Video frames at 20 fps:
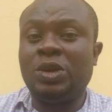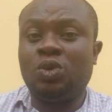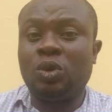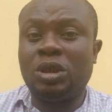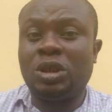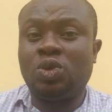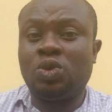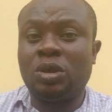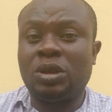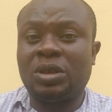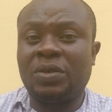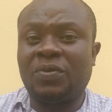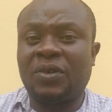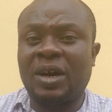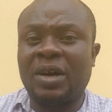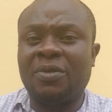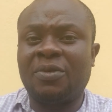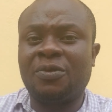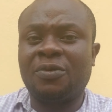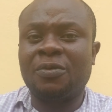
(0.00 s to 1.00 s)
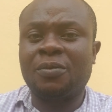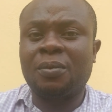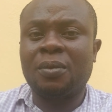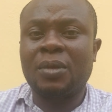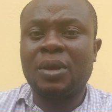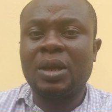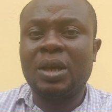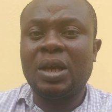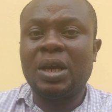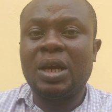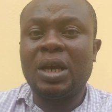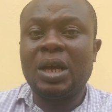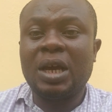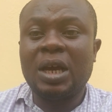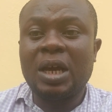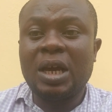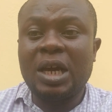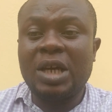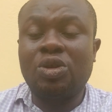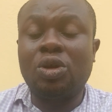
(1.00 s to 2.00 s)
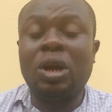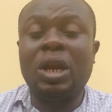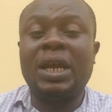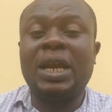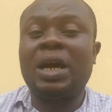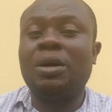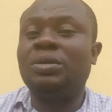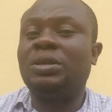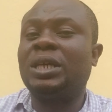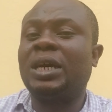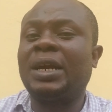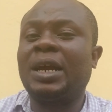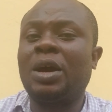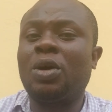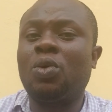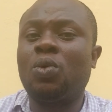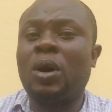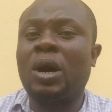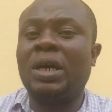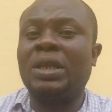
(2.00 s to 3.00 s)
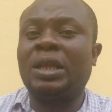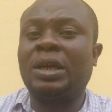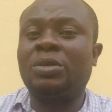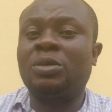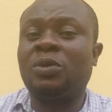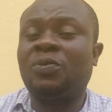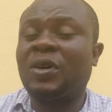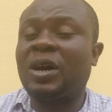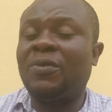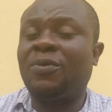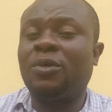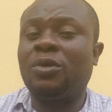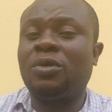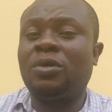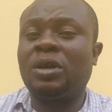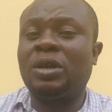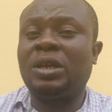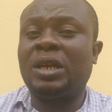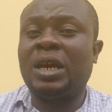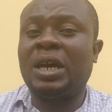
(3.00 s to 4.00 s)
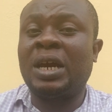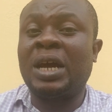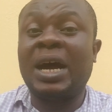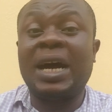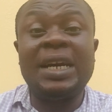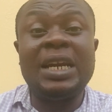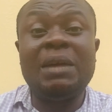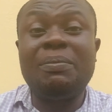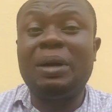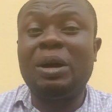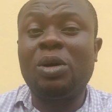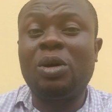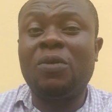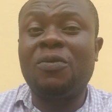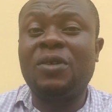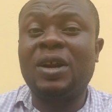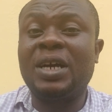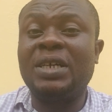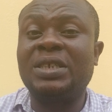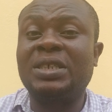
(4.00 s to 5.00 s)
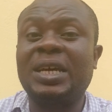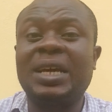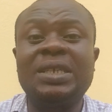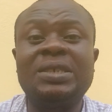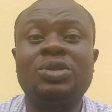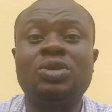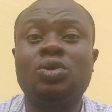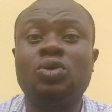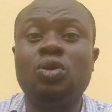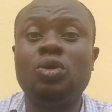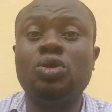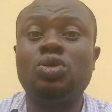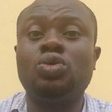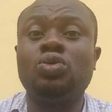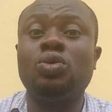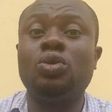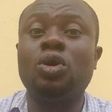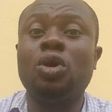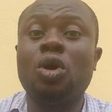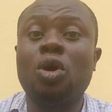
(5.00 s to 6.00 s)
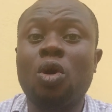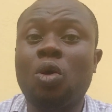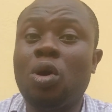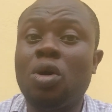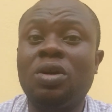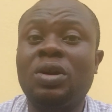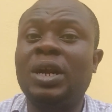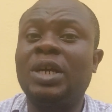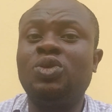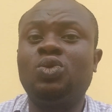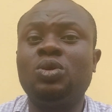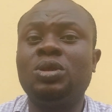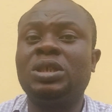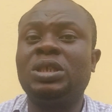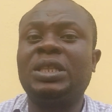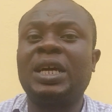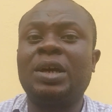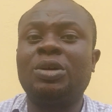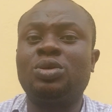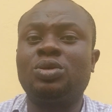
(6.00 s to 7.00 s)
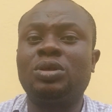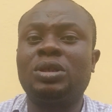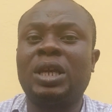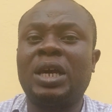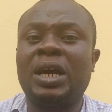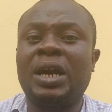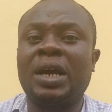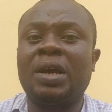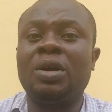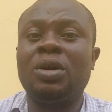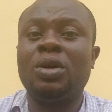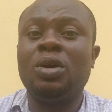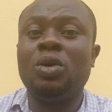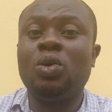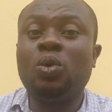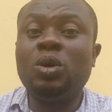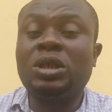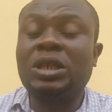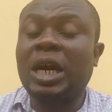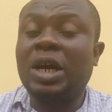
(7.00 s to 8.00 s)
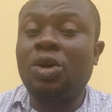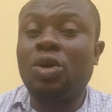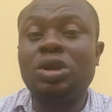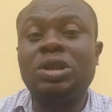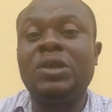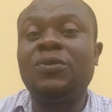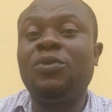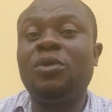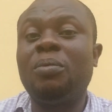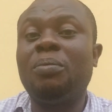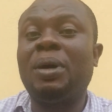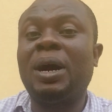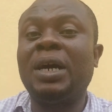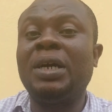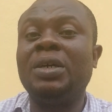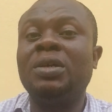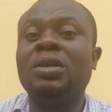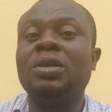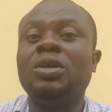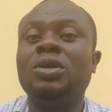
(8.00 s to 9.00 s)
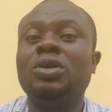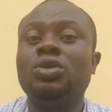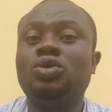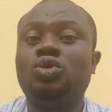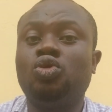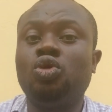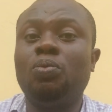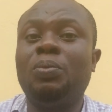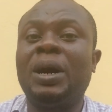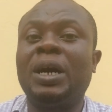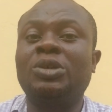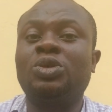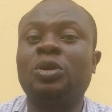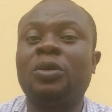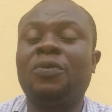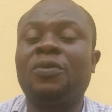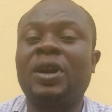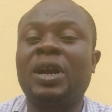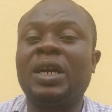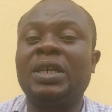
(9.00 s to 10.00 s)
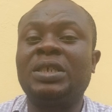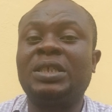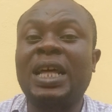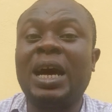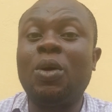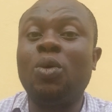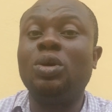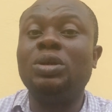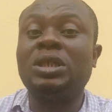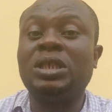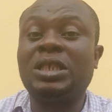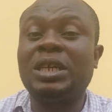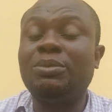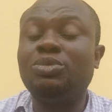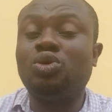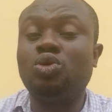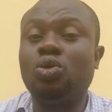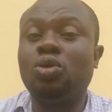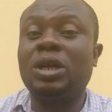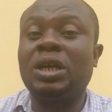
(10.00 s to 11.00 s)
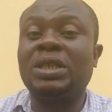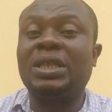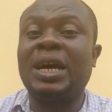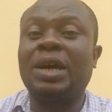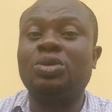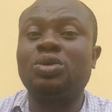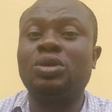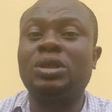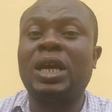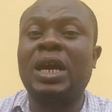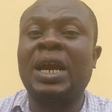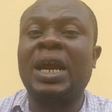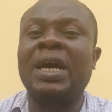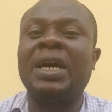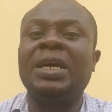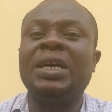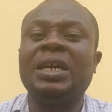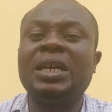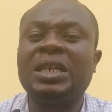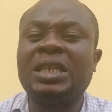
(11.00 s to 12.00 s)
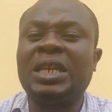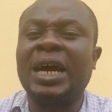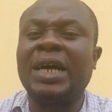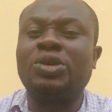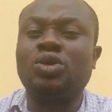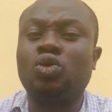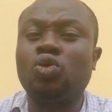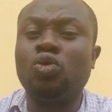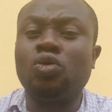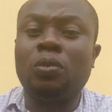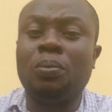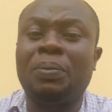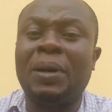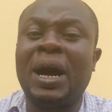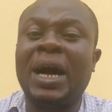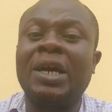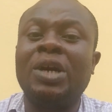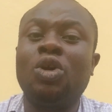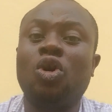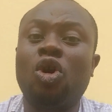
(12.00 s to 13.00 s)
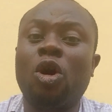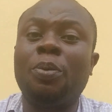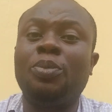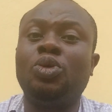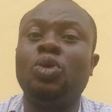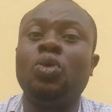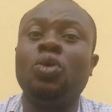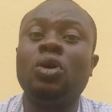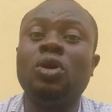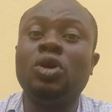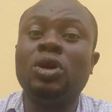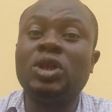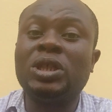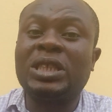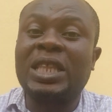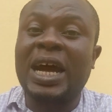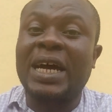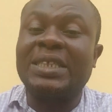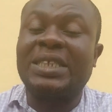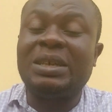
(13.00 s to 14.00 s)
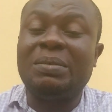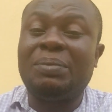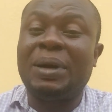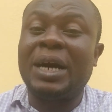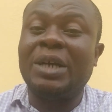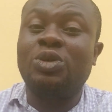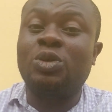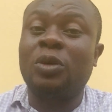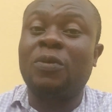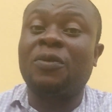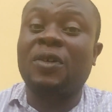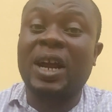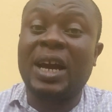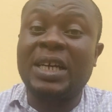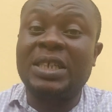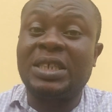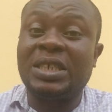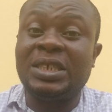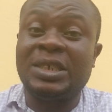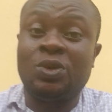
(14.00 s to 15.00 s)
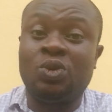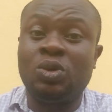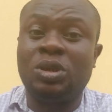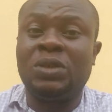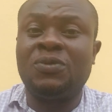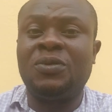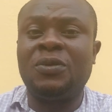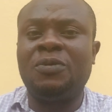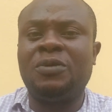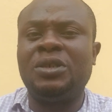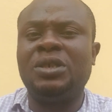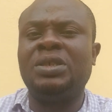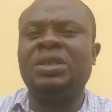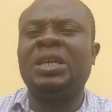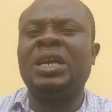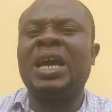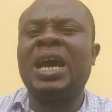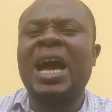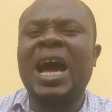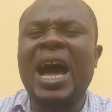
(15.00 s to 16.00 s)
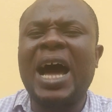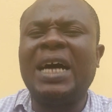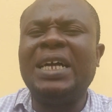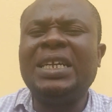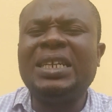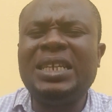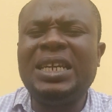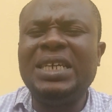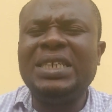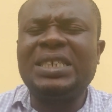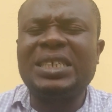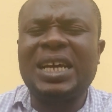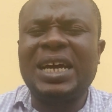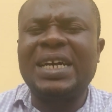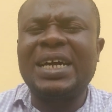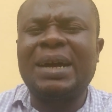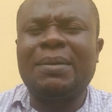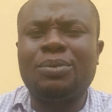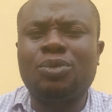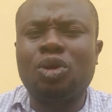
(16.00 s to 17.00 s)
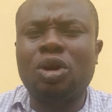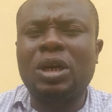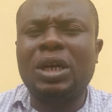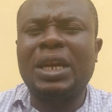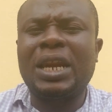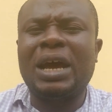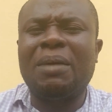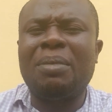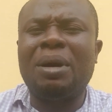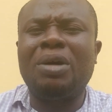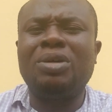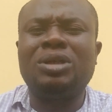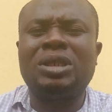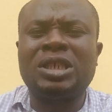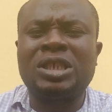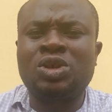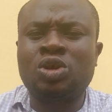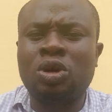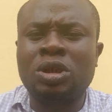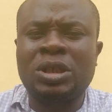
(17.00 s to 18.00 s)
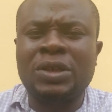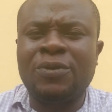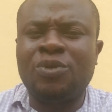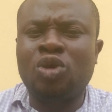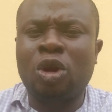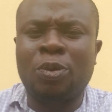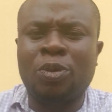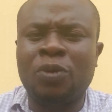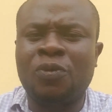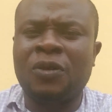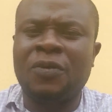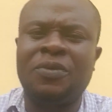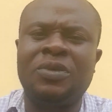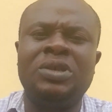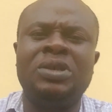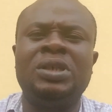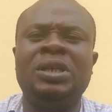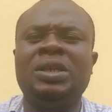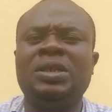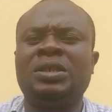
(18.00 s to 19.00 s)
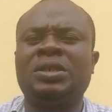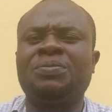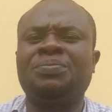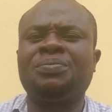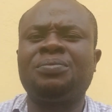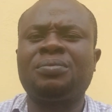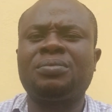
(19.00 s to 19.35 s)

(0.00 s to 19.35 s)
year 2025. A dollar now is around 1,500 naira and a bag of rice now is close to 120,000 naira, which cannot even buy 2 bags of rice. That was the same 200,000 naira that could buy up to 30 bags of rice in 2015. And this guy I'm talking about is not even up to 50 years.